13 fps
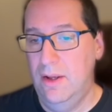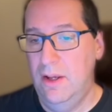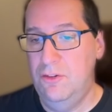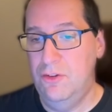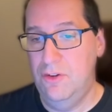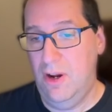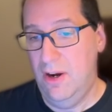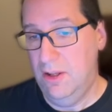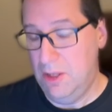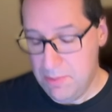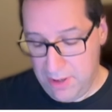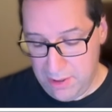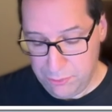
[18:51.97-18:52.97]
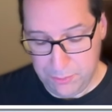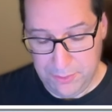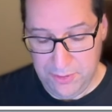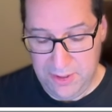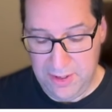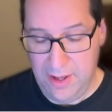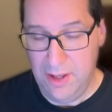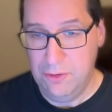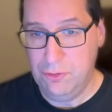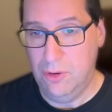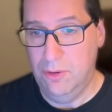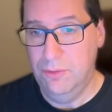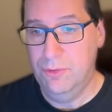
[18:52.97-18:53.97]
It's entirely possible in
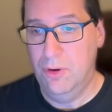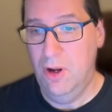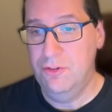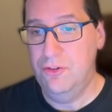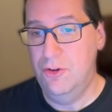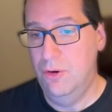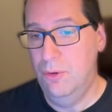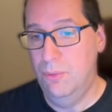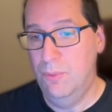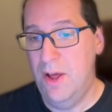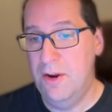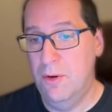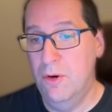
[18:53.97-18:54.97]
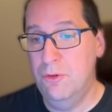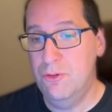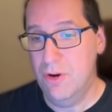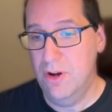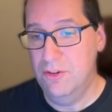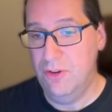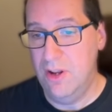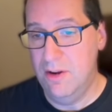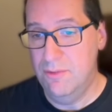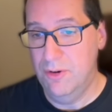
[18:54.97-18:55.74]
Haskell for us to write our own translated